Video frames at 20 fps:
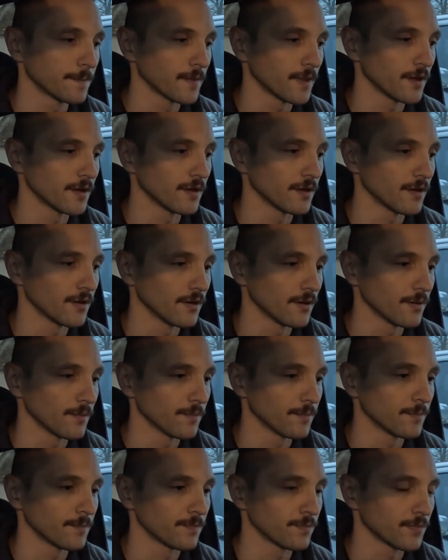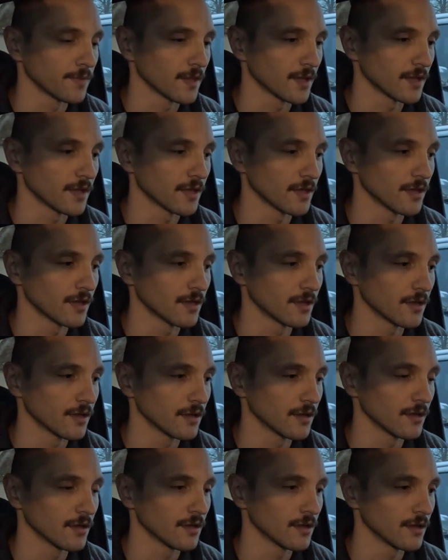
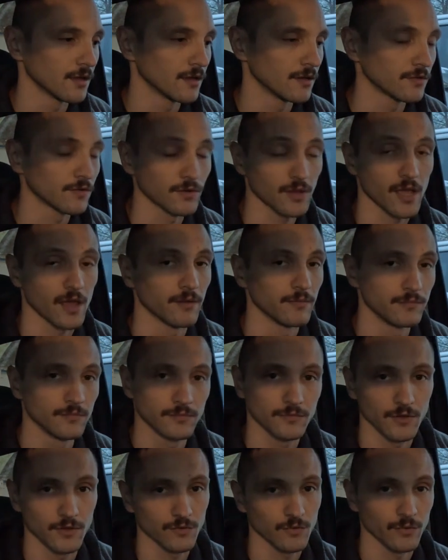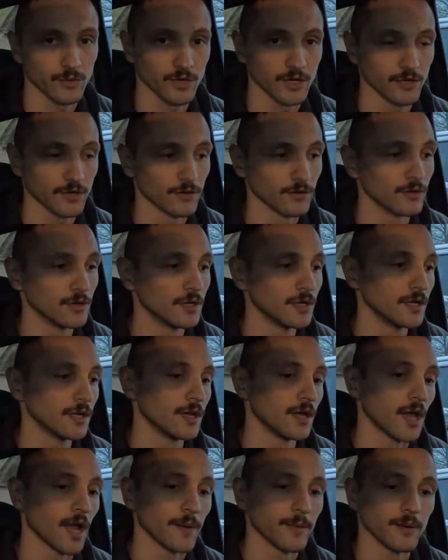And so yeah, so that's what we're going to do.
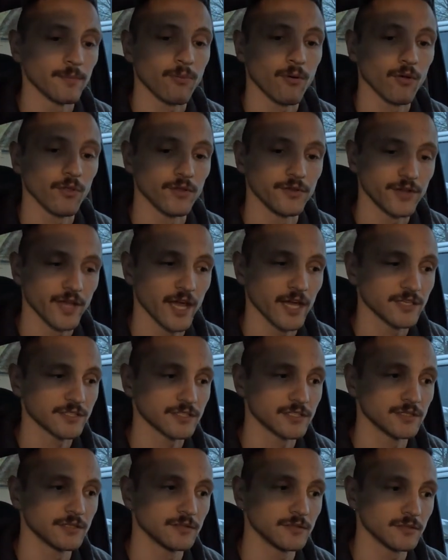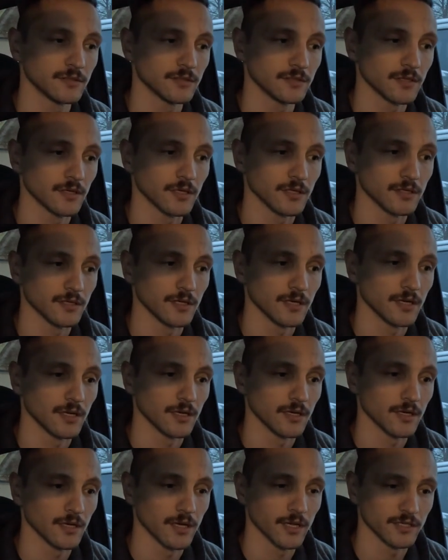I'm going to pull the dash
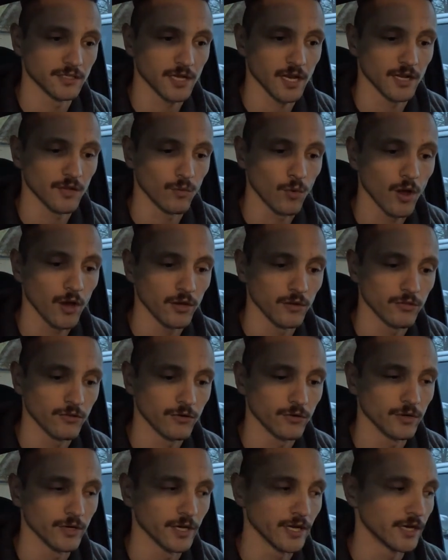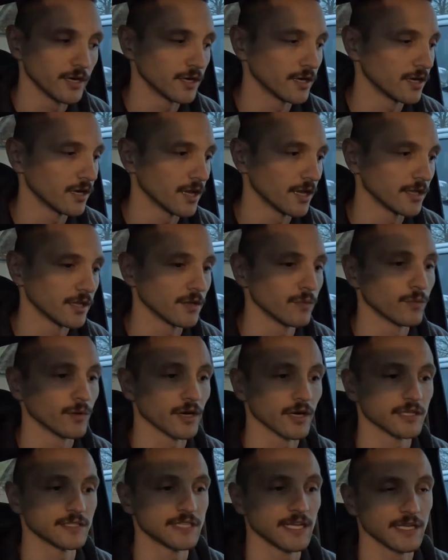and kind of walk you through it here, and then we're
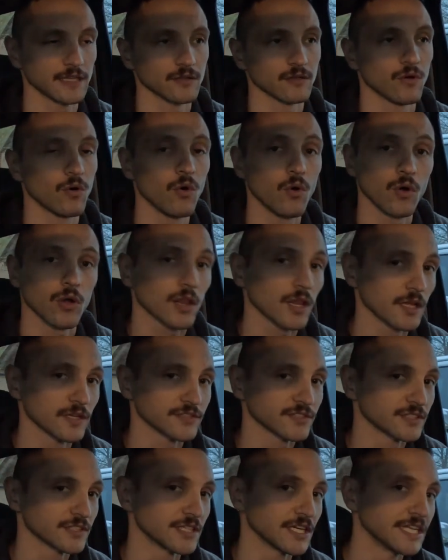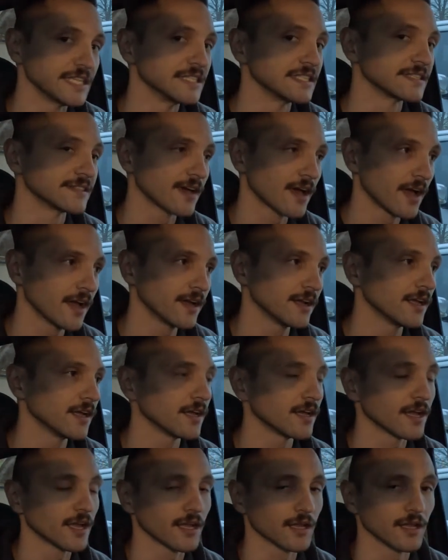going to take the whole cluster inside
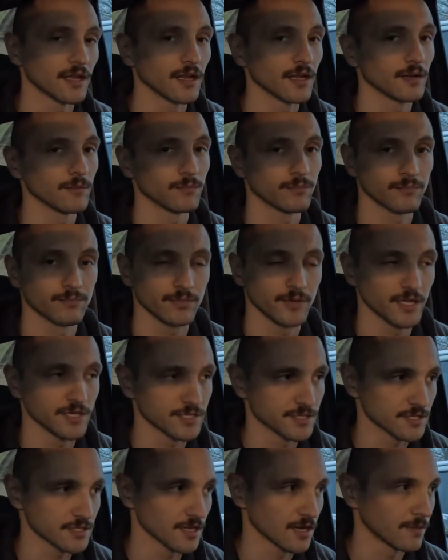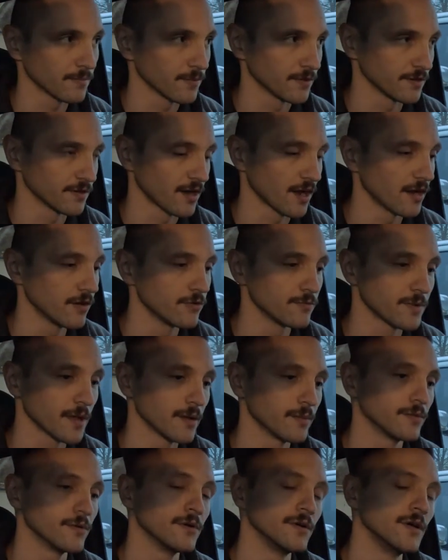and get you set up on the dining room
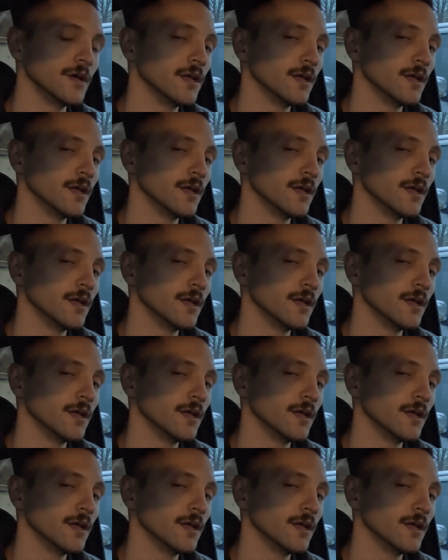table,